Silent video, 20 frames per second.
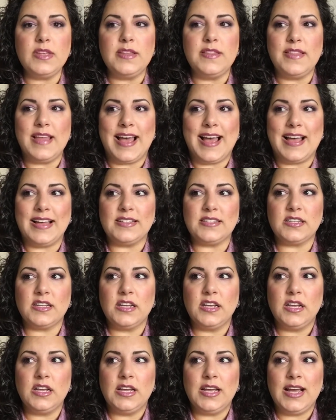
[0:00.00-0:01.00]
that
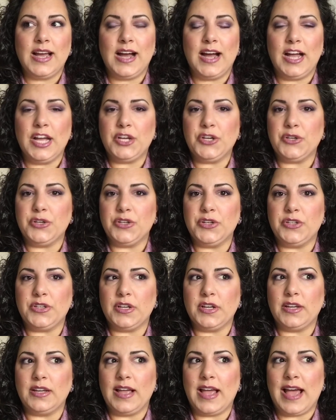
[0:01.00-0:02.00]
I could
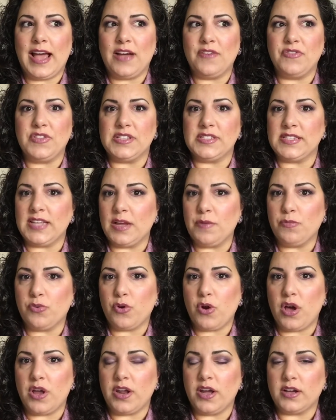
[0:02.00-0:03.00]
have the same
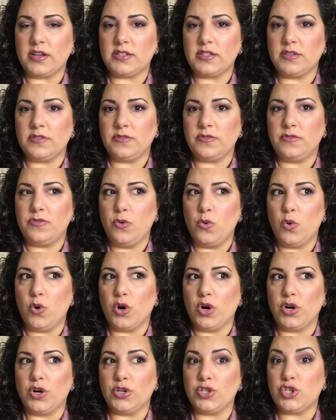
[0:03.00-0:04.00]
product
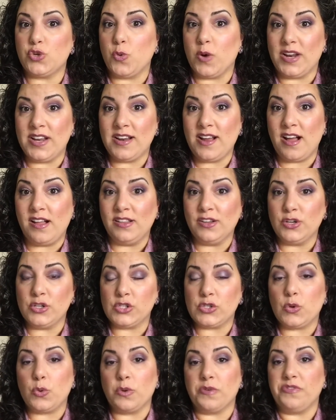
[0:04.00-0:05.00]
for
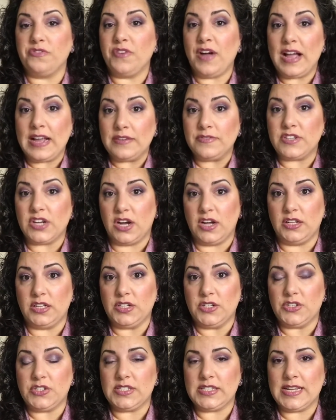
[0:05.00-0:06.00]
$20 or
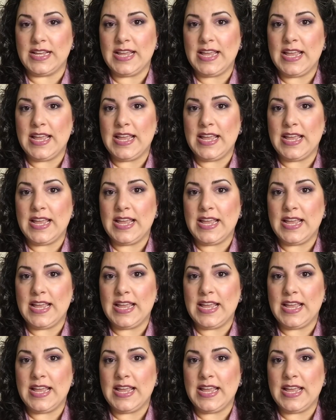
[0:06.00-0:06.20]
$5,